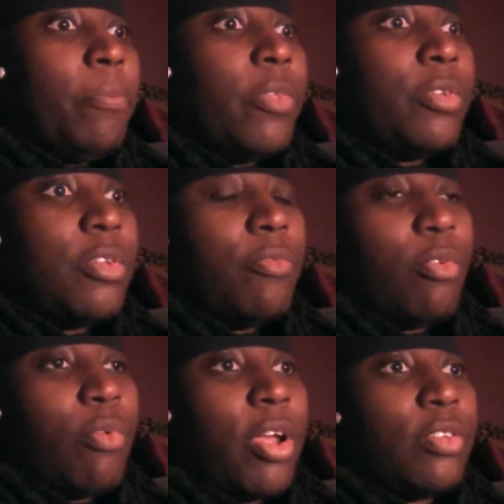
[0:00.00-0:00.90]
the civil
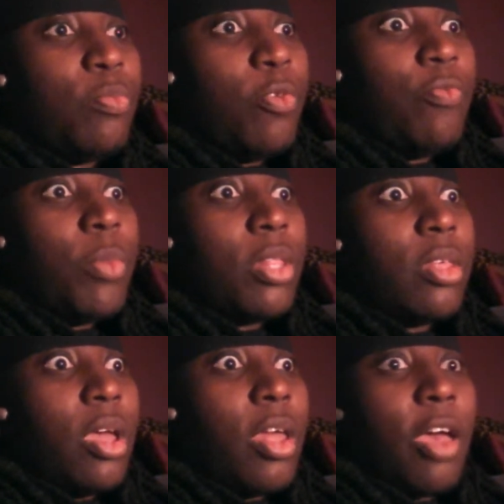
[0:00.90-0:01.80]
rights movement
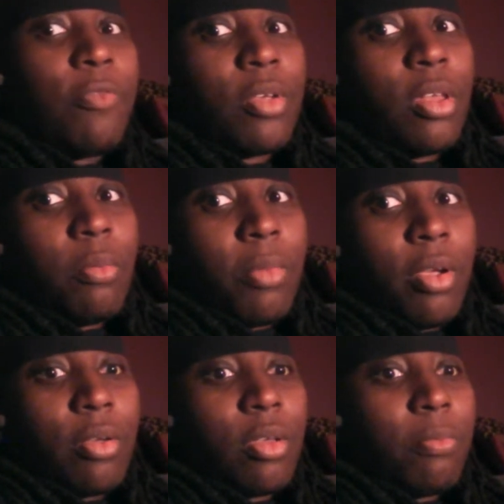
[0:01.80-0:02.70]
that African
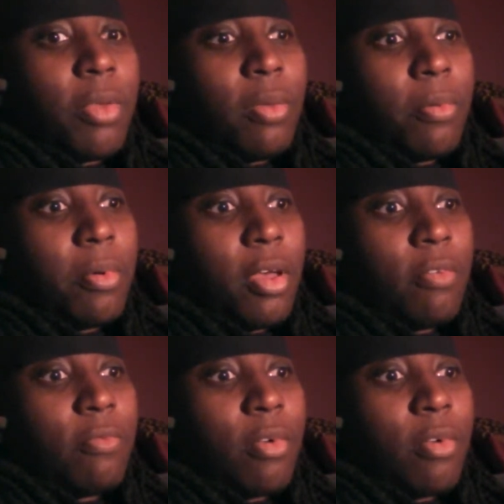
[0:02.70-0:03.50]
American people have